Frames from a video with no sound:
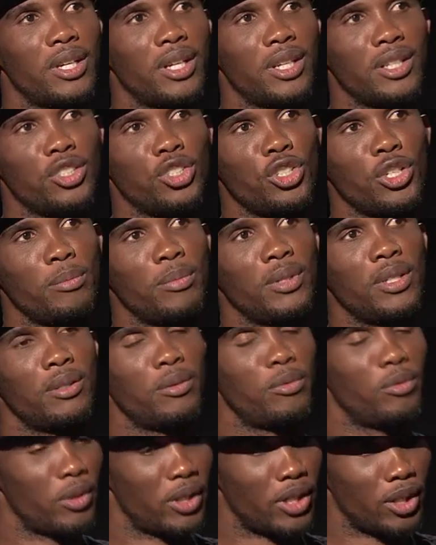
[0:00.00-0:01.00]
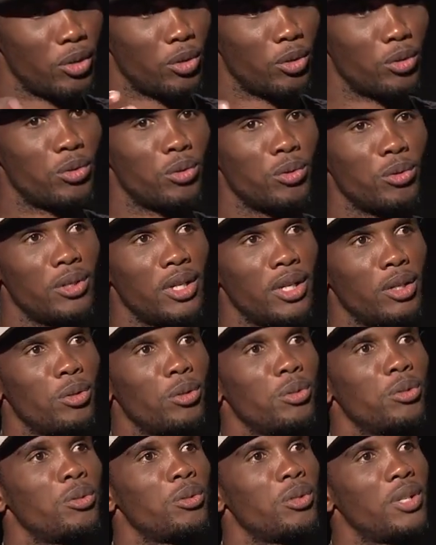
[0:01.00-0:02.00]
and on. This
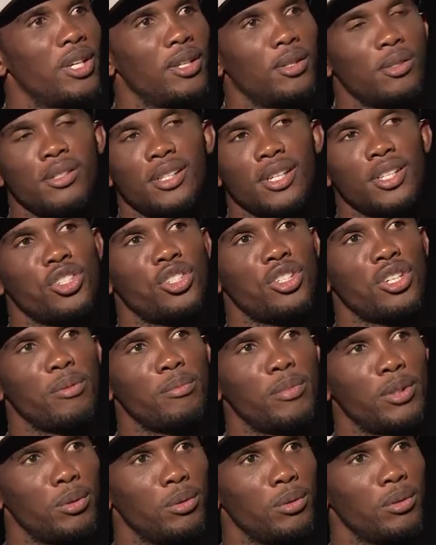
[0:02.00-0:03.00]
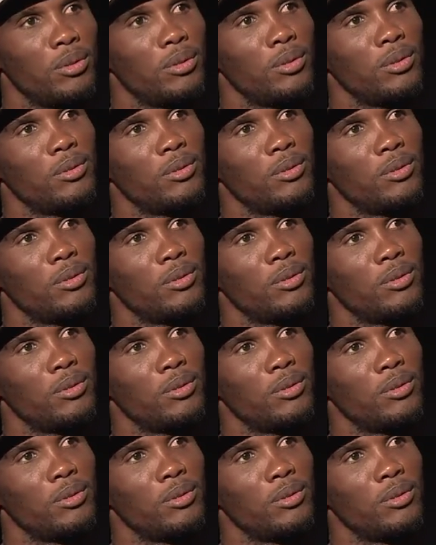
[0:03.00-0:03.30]
story must never end.